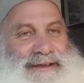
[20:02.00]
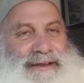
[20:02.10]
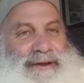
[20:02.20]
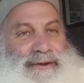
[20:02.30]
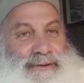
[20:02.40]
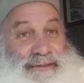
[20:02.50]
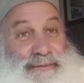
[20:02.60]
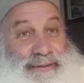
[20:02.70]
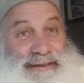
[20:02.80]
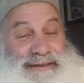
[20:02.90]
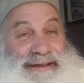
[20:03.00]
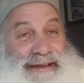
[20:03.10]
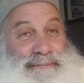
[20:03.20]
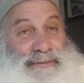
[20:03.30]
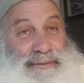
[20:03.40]
a holy week, a
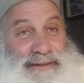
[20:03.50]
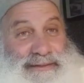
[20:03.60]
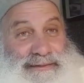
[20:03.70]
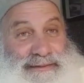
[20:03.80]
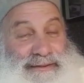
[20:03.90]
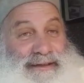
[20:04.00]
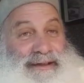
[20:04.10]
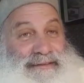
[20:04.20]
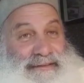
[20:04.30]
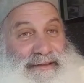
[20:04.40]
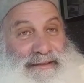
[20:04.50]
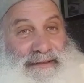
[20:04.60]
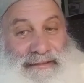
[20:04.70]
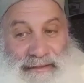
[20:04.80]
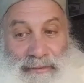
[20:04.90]
happy week,
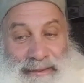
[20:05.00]
a